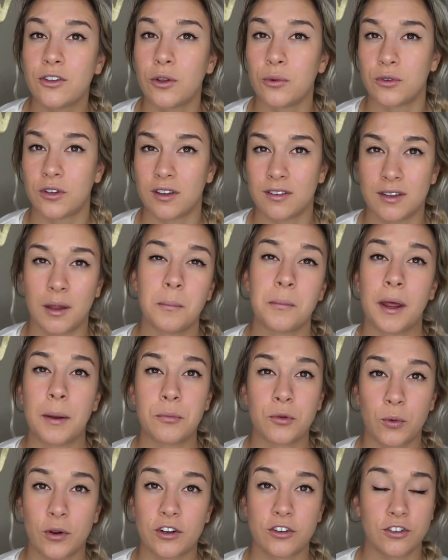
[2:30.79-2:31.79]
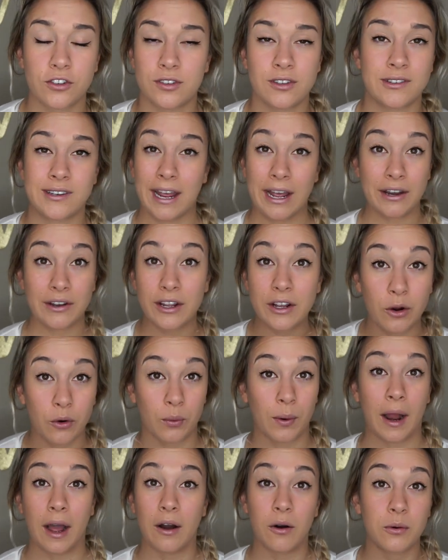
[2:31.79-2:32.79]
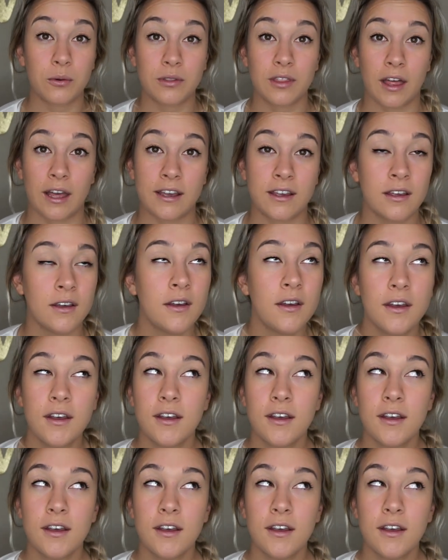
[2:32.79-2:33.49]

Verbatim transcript: so sometimes we were just standing around like,